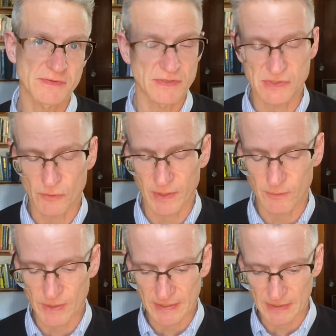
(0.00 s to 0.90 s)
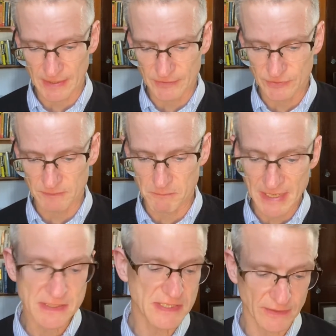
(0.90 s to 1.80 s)
the zoning regulation
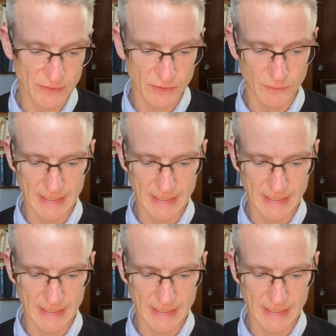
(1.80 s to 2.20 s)
may tell you it